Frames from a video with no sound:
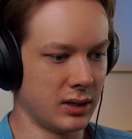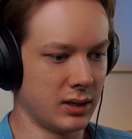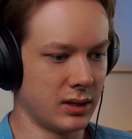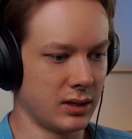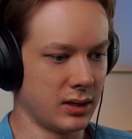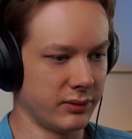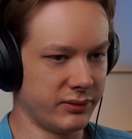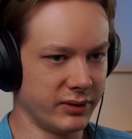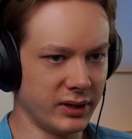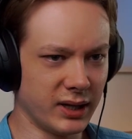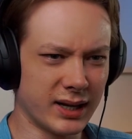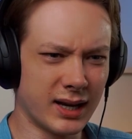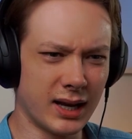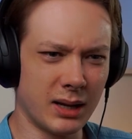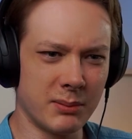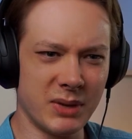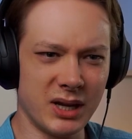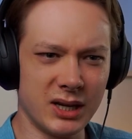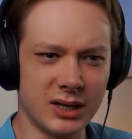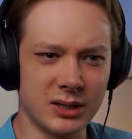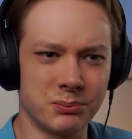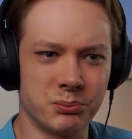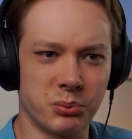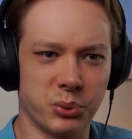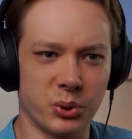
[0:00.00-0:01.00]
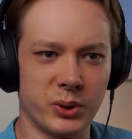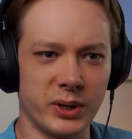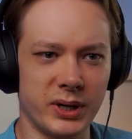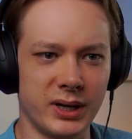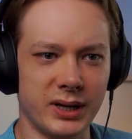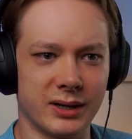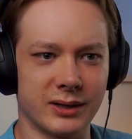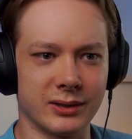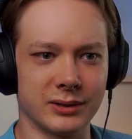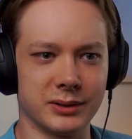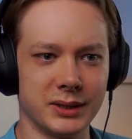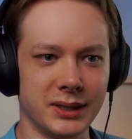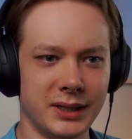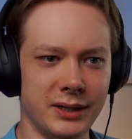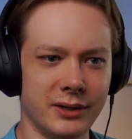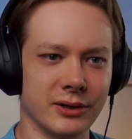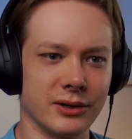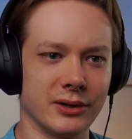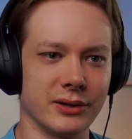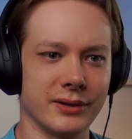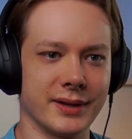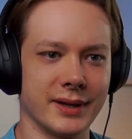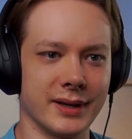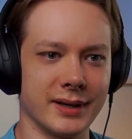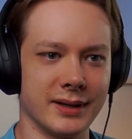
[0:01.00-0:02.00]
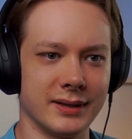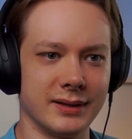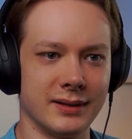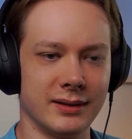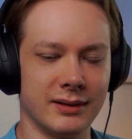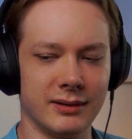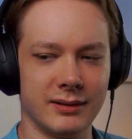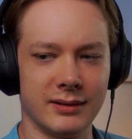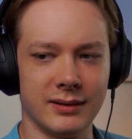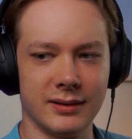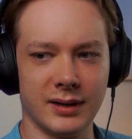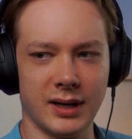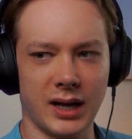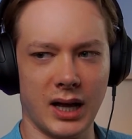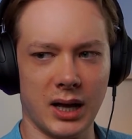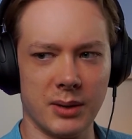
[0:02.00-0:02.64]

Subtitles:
I feel like I make it pretty clear that I'm